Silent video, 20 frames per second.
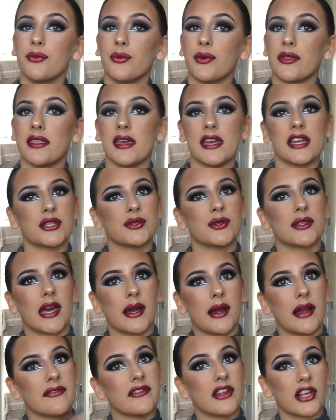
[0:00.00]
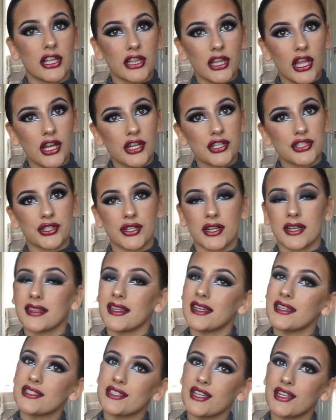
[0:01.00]
with this without having a gloss or a
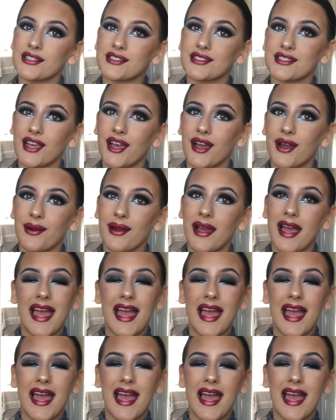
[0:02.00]
glitter, so